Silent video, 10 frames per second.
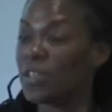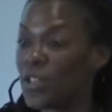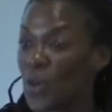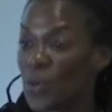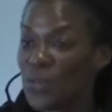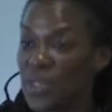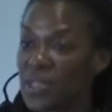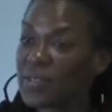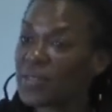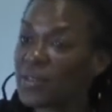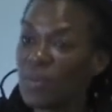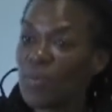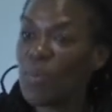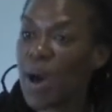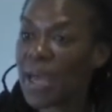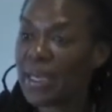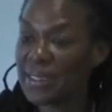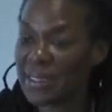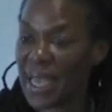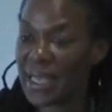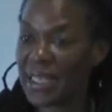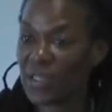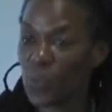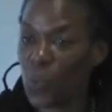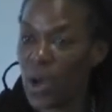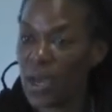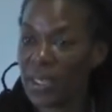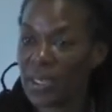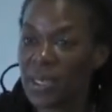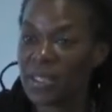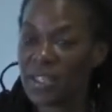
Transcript: So this mindset is one,